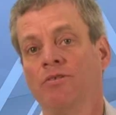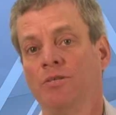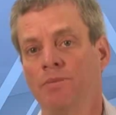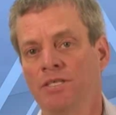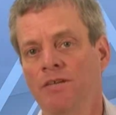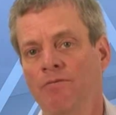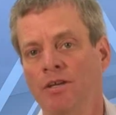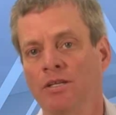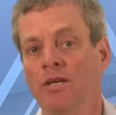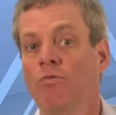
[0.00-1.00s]

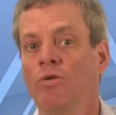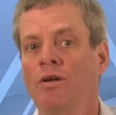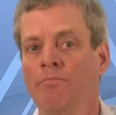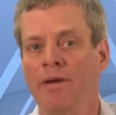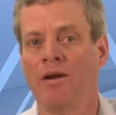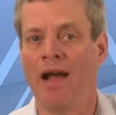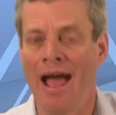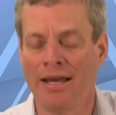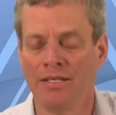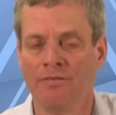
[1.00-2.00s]
Specifically, we'll compare
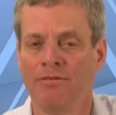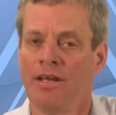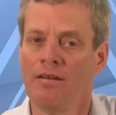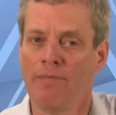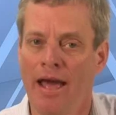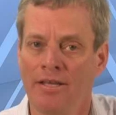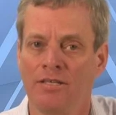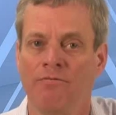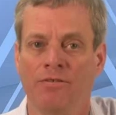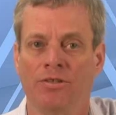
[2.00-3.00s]
active and
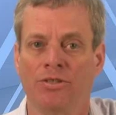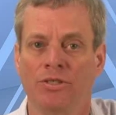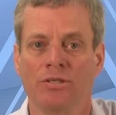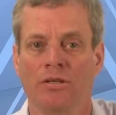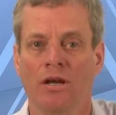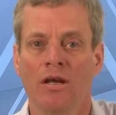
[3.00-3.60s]
passive filters.